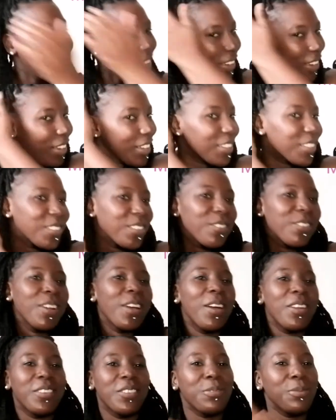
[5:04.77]
Yeah, sorry,
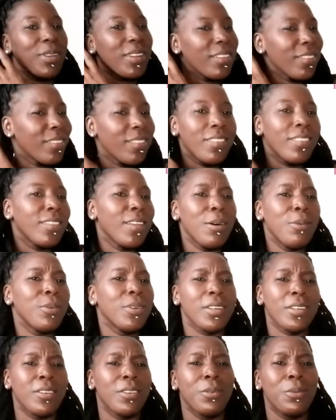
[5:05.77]
I just went into that
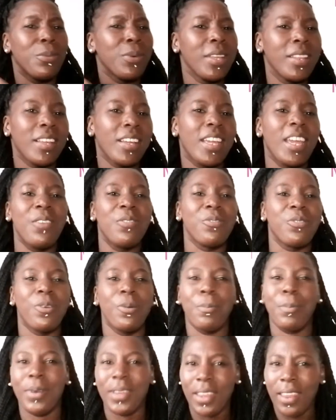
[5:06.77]
one. I don't know where that came
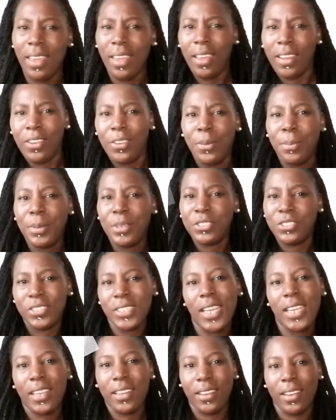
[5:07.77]
from, but yeah, a little bit of
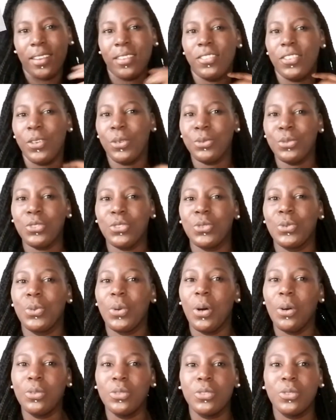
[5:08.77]
jagged edge, old school,
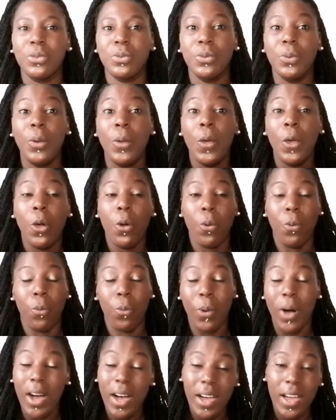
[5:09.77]
old school.
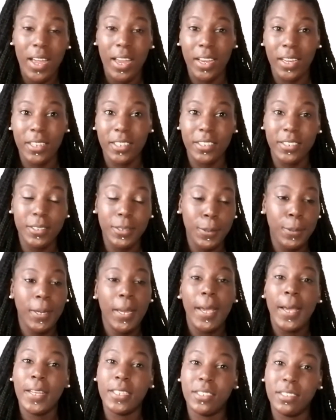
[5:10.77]
Why? So
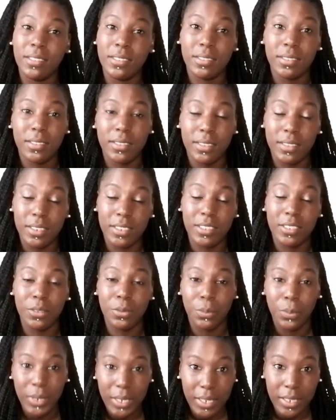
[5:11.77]
yes, this
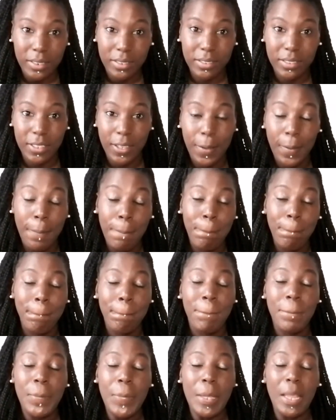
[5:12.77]
week's
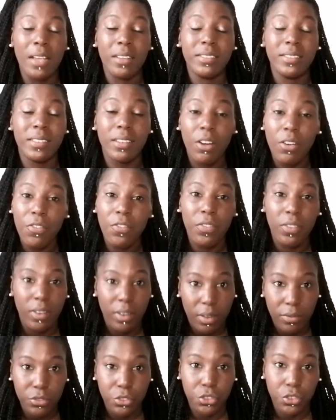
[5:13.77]

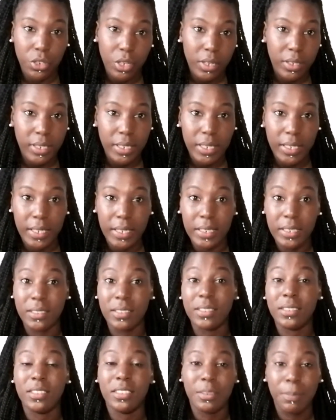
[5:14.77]
self-love journey
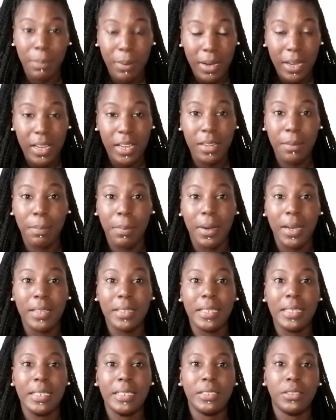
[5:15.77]
is inspired by
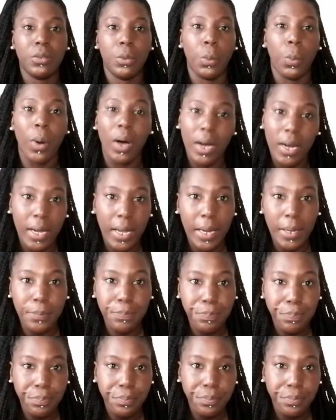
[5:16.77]
the letter Y.